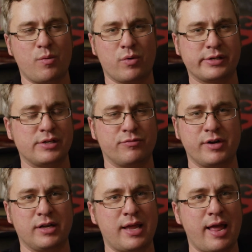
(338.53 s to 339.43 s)
works in
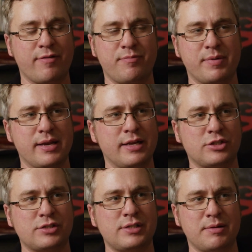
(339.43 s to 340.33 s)
real life, but it
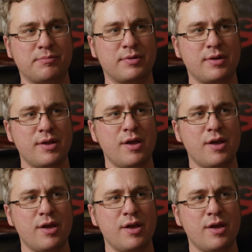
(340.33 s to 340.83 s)
just seemed